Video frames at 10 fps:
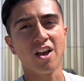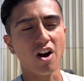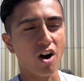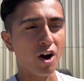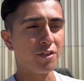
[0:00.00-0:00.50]

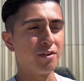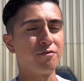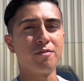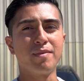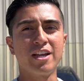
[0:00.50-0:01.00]
all the
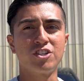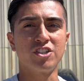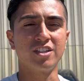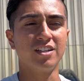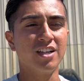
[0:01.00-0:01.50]

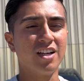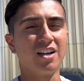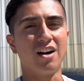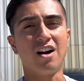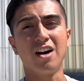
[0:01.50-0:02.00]
information
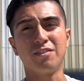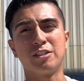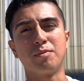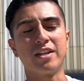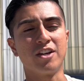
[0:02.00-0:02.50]
on this
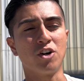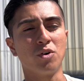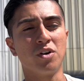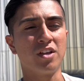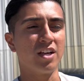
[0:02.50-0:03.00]
video.